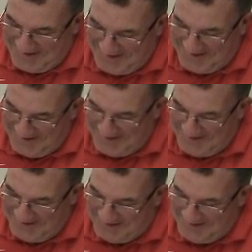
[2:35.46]

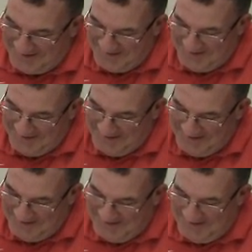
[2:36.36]

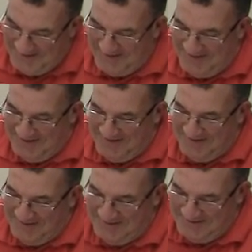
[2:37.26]

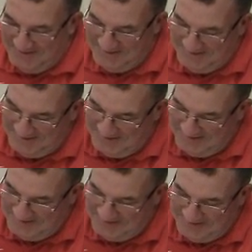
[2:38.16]

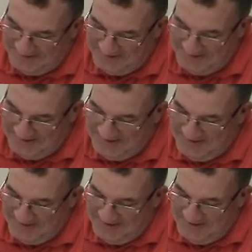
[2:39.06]

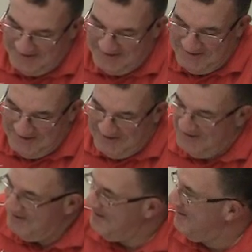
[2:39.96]

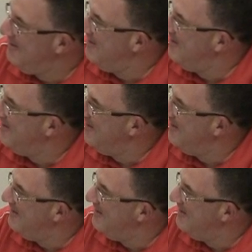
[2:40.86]
No words are spoken by the person on screen.